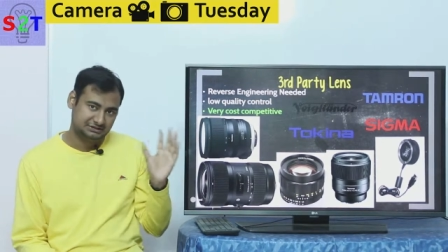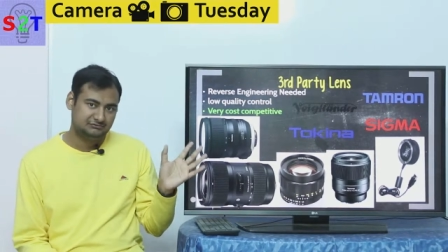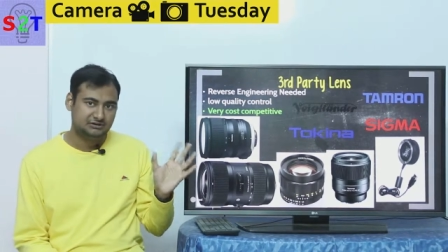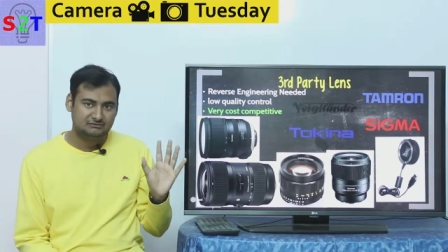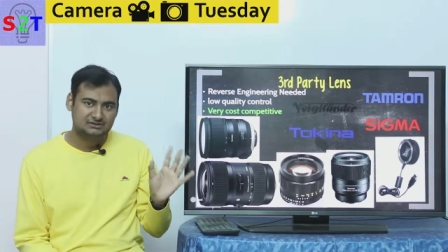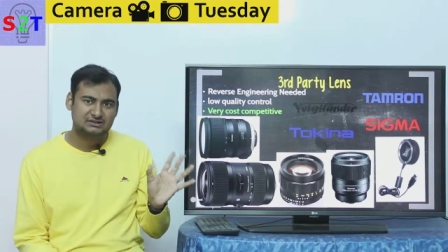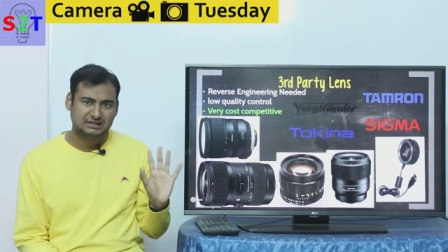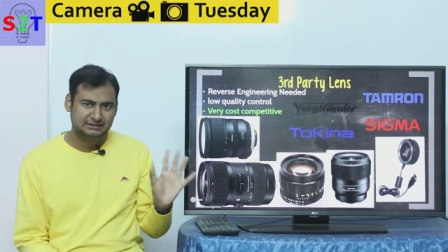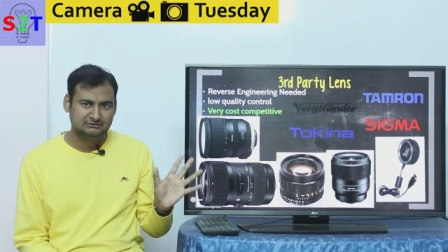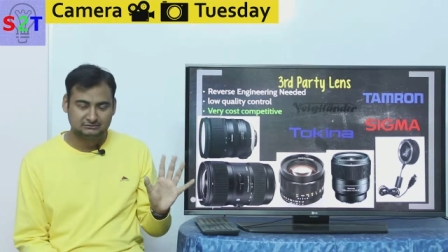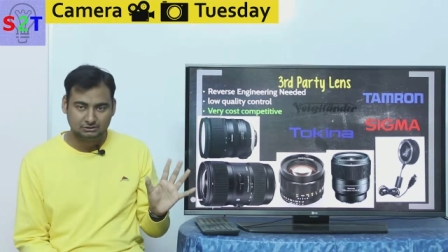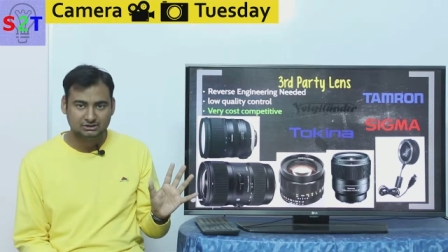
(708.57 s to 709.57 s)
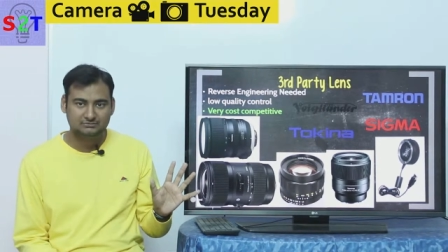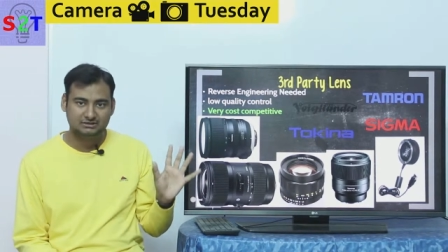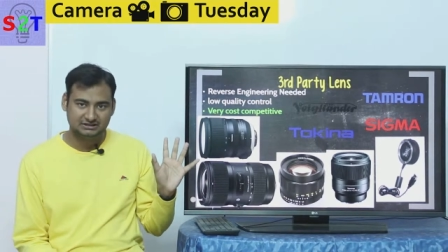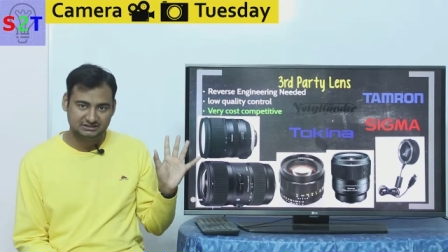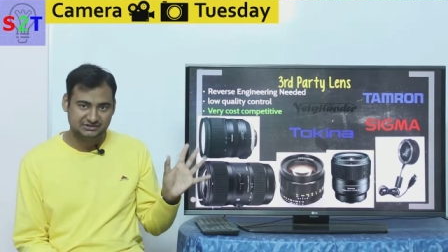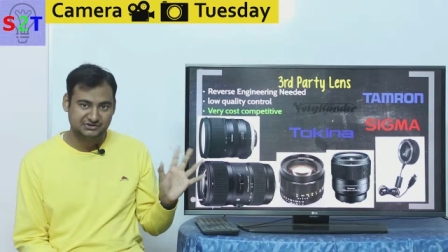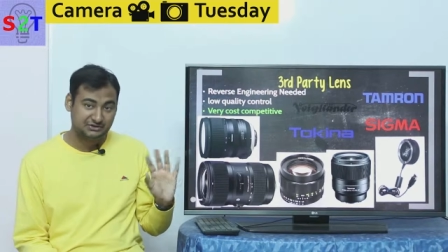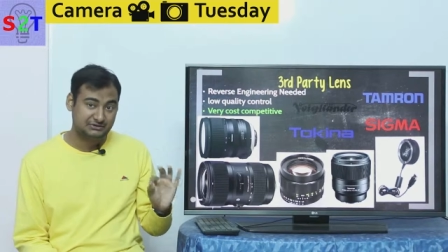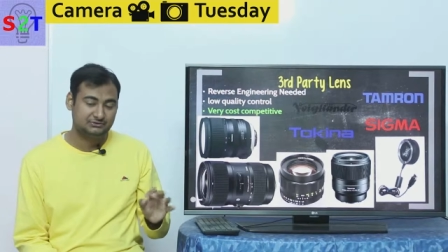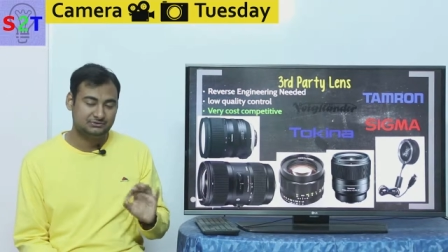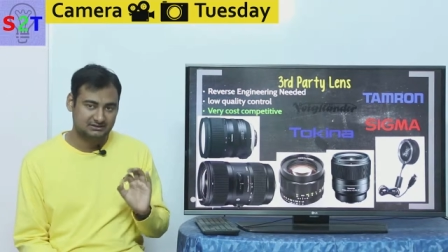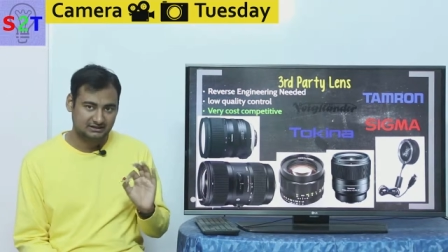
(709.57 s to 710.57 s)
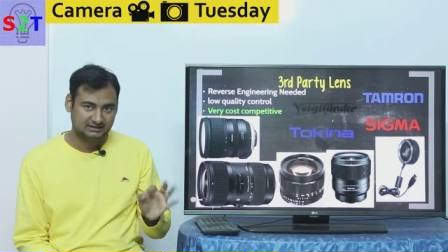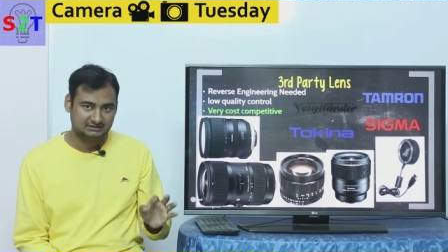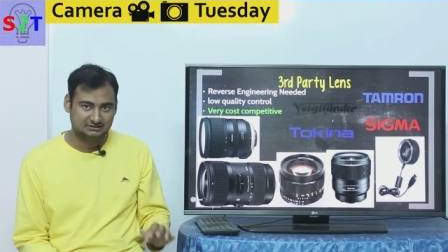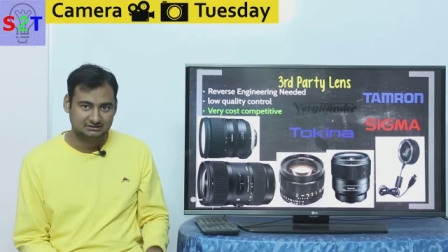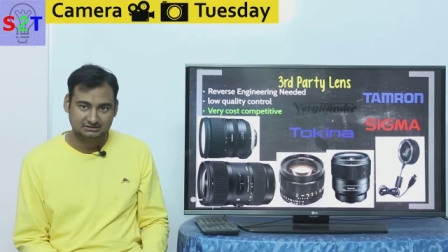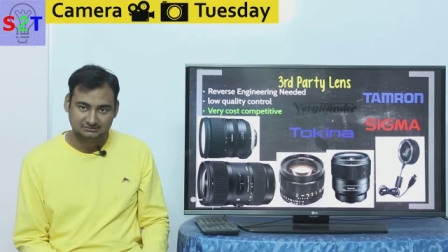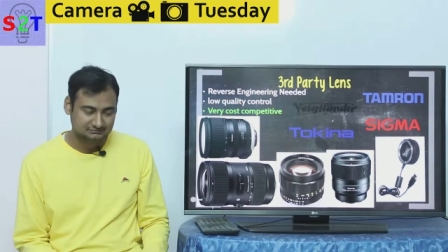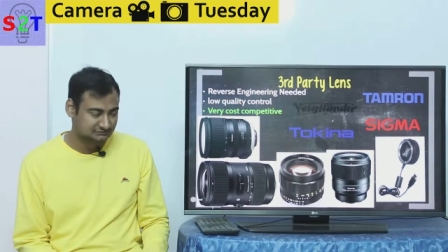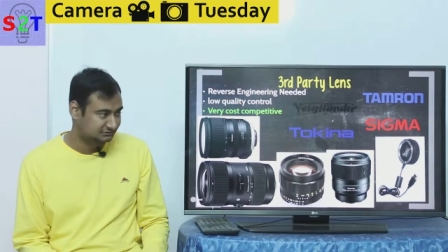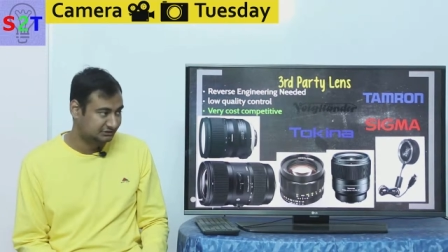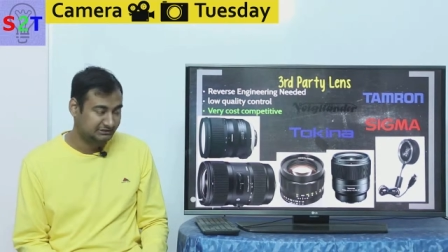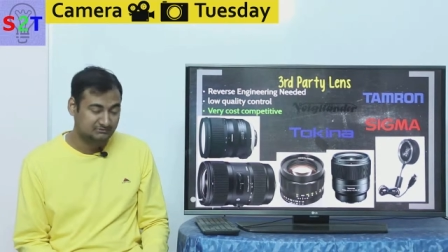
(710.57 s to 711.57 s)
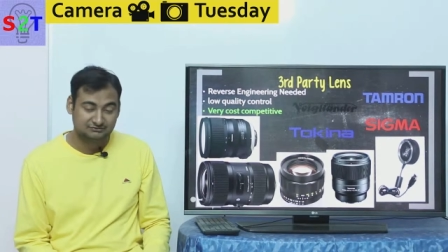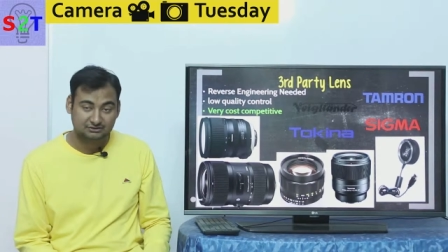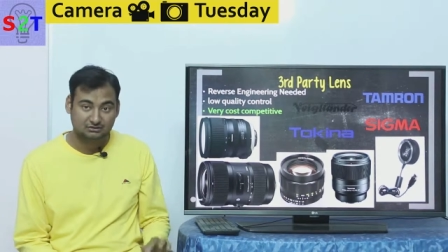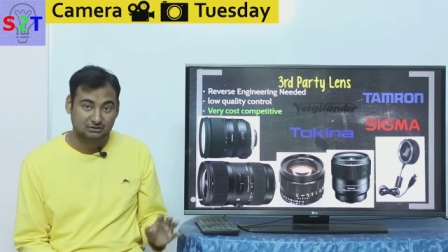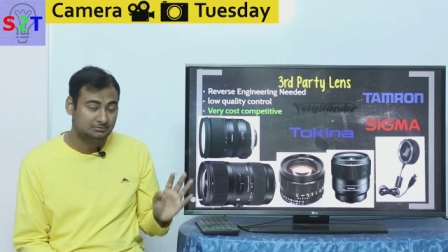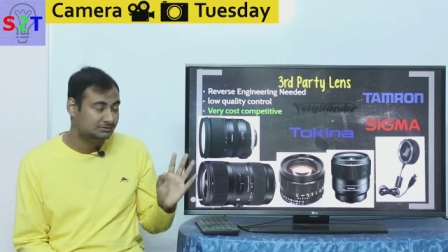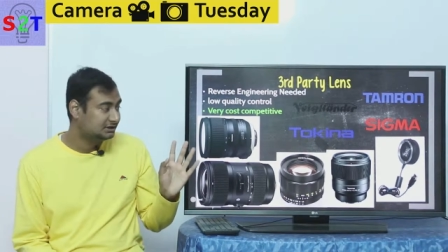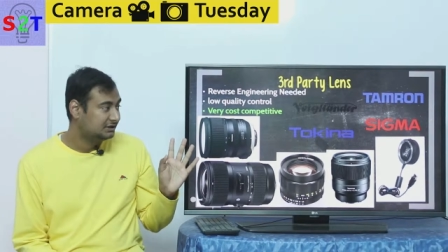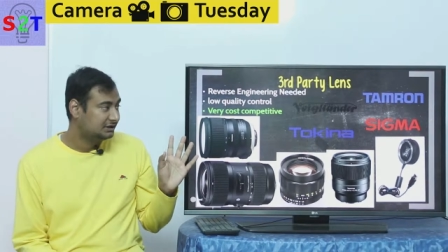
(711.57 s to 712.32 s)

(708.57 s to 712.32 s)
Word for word: g1 was kind of good but the g2 is like uh, cream of the crop.